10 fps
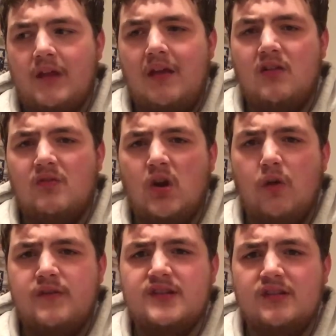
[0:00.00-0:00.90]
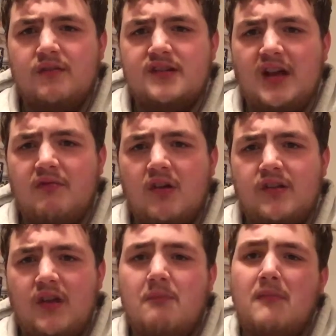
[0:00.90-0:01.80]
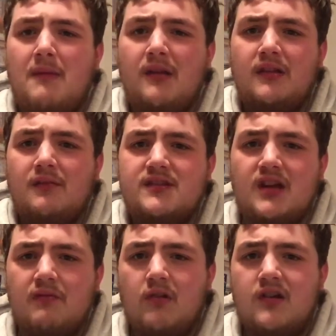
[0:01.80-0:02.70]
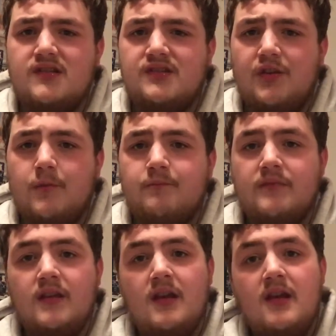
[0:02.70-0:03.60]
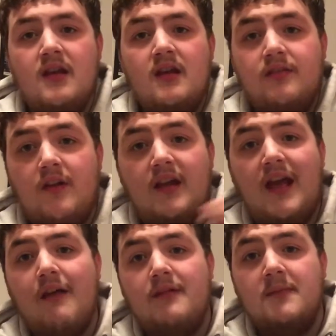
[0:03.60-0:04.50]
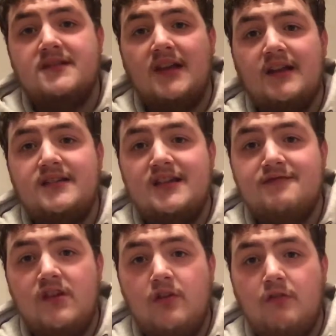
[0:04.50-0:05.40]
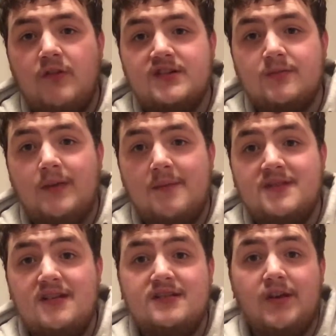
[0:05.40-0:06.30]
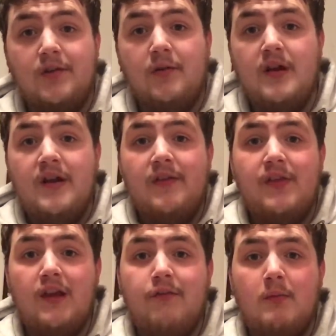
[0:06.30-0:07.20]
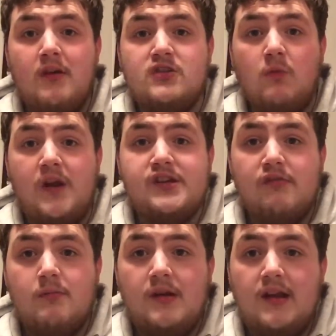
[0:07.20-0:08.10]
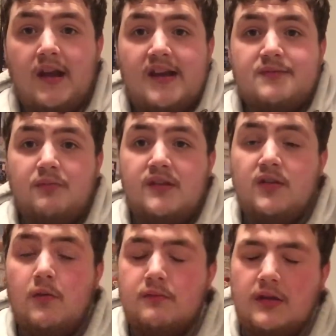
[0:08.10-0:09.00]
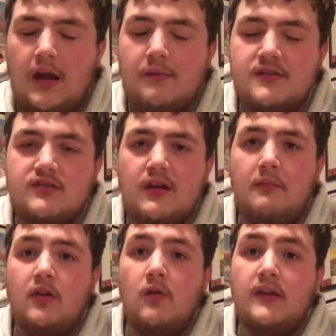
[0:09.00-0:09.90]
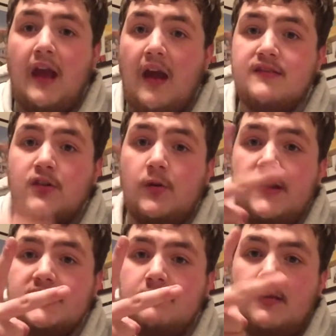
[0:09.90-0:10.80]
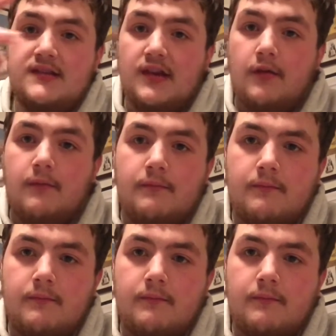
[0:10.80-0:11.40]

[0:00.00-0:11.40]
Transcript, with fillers: I don't know if it's a limited time run. It might be a limited time run, so... There you have it, my second taste video of Crystal Pepsi, so... Thank you very much for watching, everybody, guys. Please hope to comment, subscribe below, and as always, peace out.